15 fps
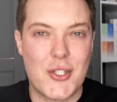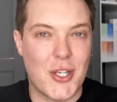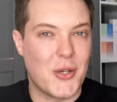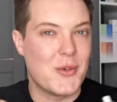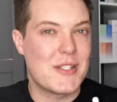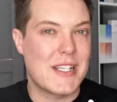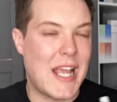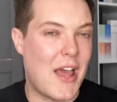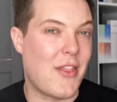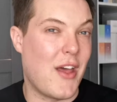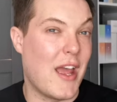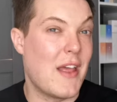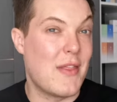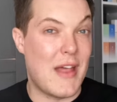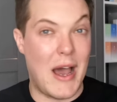the two
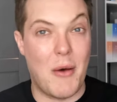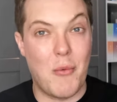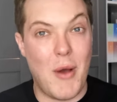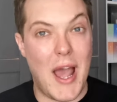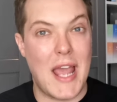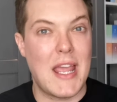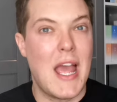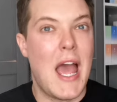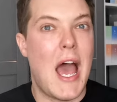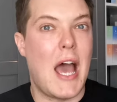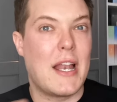together in that way